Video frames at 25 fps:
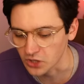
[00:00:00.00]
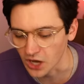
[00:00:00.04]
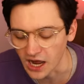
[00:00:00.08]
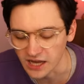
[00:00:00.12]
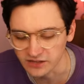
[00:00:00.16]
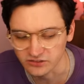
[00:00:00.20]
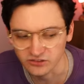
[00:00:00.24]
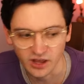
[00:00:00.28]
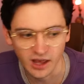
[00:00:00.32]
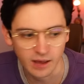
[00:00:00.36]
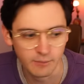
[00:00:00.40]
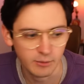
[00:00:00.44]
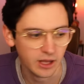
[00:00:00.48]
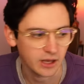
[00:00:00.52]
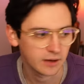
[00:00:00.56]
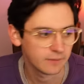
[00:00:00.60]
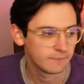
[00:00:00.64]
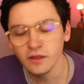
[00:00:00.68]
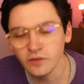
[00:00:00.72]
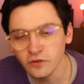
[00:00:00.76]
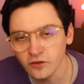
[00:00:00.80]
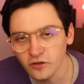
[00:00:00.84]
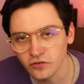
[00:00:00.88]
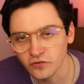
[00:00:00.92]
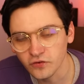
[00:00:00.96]
God damn it. And
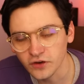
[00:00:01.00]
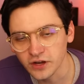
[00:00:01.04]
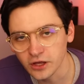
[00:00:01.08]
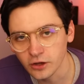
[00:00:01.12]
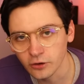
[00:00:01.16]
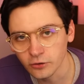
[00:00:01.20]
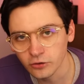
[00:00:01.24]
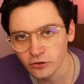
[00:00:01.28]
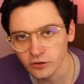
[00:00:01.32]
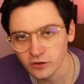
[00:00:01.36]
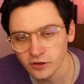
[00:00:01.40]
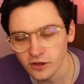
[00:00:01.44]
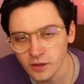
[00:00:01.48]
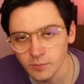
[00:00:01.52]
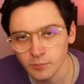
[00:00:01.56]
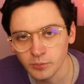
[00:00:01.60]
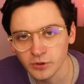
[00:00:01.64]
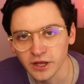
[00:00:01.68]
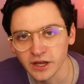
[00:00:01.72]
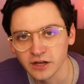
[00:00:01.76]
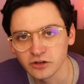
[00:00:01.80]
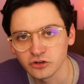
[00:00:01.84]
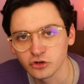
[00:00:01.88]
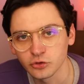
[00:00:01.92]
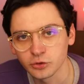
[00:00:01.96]
in these videos, he
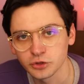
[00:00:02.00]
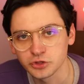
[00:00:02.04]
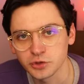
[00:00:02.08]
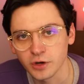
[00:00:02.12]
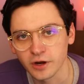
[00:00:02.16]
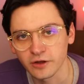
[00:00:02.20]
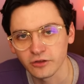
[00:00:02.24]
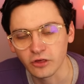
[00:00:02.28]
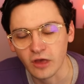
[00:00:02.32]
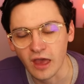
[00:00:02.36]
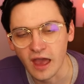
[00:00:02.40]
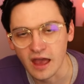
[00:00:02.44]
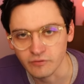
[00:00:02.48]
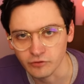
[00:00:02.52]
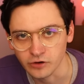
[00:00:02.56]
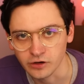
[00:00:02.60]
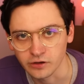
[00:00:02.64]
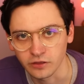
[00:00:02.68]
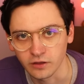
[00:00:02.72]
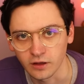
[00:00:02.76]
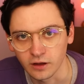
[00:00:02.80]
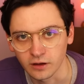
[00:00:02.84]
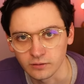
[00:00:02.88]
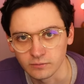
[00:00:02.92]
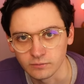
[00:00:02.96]
planned to address
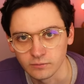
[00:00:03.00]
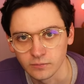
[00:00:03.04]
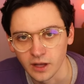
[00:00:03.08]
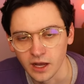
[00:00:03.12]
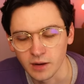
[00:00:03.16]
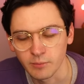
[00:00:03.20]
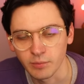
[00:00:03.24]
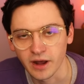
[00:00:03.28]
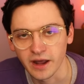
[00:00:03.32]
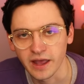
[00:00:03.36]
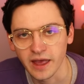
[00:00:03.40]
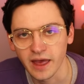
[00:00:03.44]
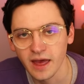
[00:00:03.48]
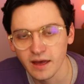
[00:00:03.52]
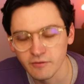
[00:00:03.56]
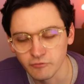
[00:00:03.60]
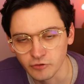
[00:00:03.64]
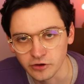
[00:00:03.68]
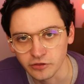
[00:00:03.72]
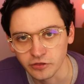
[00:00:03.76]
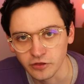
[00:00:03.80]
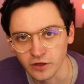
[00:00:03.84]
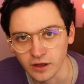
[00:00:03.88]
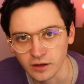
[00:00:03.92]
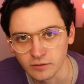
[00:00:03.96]
everything. And by
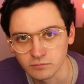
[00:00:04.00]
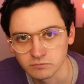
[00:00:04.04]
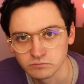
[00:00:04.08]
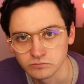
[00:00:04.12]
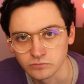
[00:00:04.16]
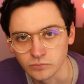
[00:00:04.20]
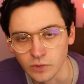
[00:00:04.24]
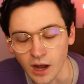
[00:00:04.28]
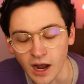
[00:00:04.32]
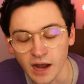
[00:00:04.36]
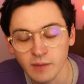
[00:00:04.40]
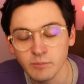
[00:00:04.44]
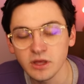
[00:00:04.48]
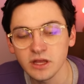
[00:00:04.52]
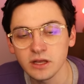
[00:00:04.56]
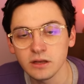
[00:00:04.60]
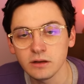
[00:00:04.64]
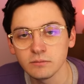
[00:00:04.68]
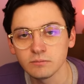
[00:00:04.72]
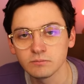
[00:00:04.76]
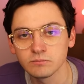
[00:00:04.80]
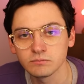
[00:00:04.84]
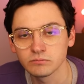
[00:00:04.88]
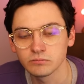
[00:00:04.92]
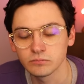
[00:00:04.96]
everything, I
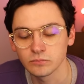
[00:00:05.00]
mean,